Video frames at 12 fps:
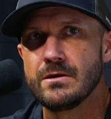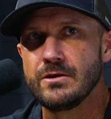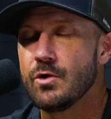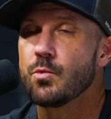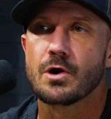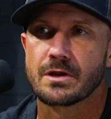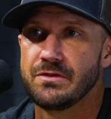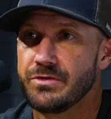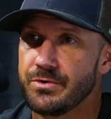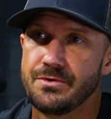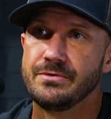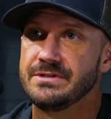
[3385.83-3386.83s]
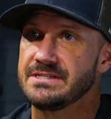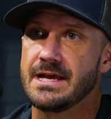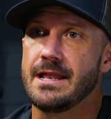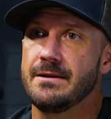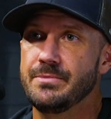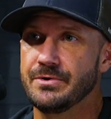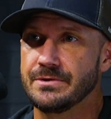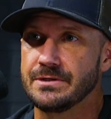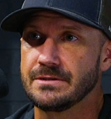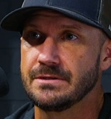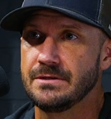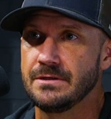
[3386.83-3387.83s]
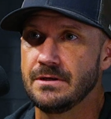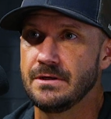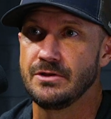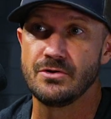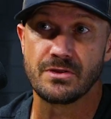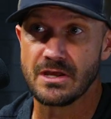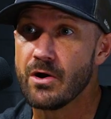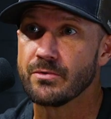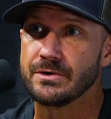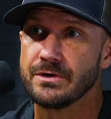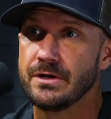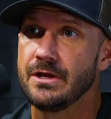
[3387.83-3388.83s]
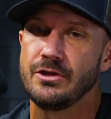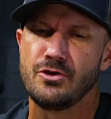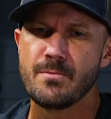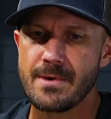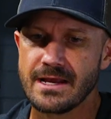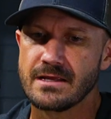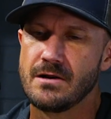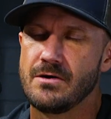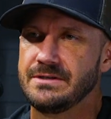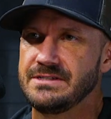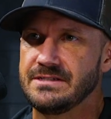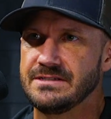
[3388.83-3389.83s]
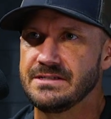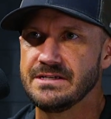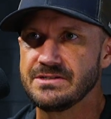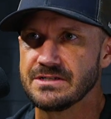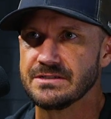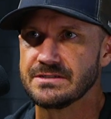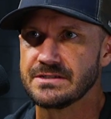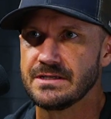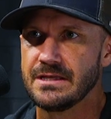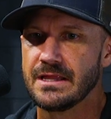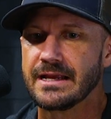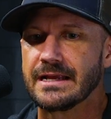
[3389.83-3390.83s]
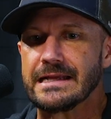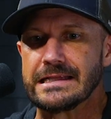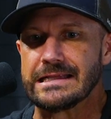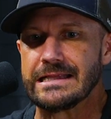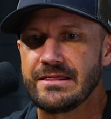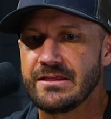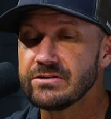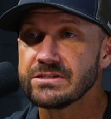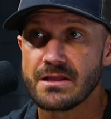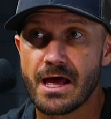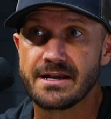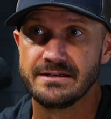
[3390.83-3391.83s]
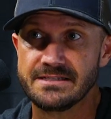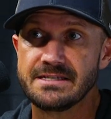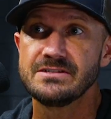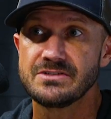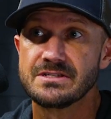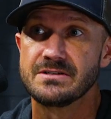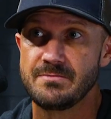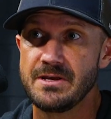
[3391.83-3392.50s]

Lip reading: You're working through design the building. You're the owner. You're making all these decisions. Like, there's a lot of decisions to